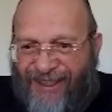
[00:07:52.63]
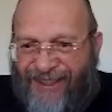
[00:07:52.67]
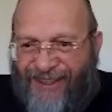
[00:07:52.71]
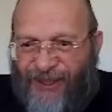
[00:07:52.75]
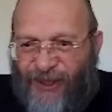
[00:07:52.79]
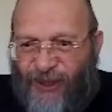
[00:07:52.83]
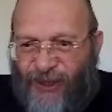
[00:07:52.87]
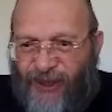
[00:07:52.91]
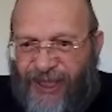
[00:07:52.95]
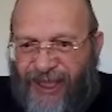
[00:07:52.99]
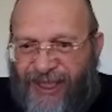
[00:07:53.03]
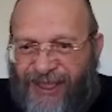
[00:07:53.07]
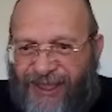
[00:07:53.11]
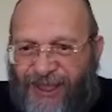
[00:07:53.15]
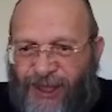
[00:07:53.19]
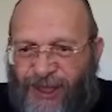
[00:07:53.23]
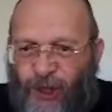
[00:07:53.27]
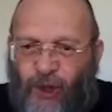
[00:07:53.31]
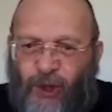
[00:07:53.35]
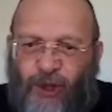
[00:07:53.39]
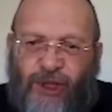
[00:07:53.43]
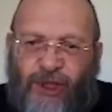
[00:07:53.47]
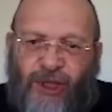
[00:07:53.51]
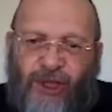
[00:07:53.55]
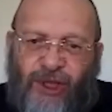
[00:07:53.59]
So there's
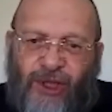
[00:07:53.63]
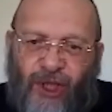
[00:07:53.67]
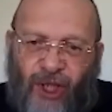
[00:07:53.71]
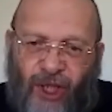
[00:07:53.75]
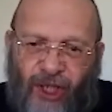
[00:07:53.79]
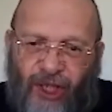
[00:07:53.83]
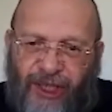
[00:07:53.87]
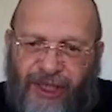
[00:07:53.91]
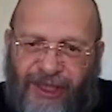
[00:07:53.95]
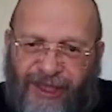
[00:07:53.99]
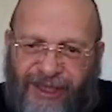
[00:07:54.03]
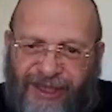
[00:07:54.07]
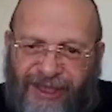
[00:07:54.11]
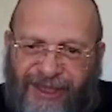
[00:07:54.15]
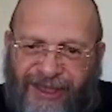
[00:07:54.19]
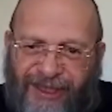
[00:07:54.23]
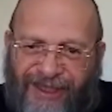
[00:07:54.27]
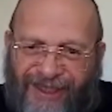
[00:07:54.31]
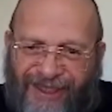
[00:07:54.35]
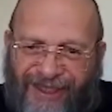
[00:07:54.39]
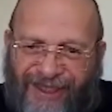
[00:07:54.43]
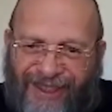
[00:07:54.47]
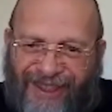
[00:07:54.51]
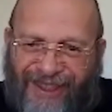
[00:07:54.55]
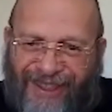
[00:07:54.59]
no source
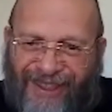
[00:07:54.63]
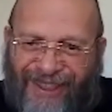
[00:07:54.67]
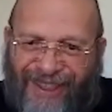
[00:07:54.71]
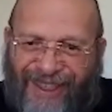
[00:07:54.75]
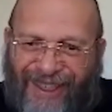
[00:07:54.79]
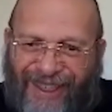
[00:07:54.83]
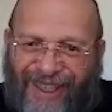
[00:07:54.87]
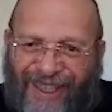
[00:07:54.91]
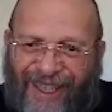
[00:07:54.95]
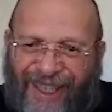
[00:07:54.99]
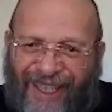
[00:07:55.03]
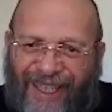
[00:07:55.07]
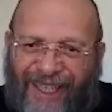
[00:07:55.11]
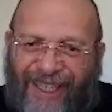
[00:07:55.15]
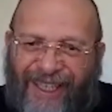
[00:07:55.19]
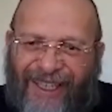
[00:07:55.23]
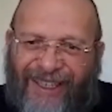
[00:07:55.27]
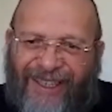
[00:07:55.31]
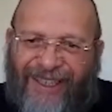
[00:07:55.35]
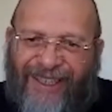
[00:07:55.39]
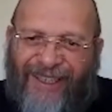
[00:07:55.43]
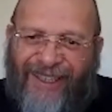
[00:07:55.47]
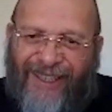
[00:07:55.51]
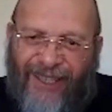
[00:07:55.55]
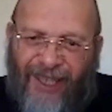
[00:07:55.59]

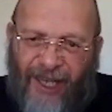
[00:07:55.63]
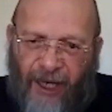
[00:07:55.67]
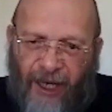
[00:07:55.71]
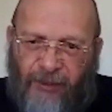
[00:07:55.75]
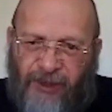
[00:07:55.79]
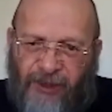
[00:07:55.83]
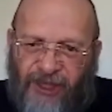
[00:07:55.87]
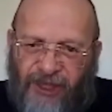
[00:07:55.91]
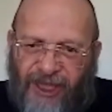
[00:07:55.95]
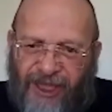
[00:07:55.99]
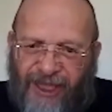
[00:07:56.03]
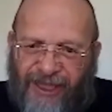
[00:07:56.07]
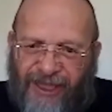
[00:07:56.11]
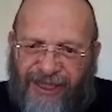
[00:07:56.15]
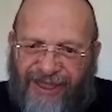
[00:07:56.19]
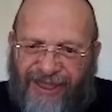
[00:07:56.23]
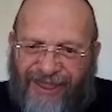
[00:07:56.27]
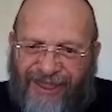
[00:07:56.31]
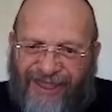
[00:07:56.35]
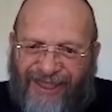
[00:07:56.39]
and object.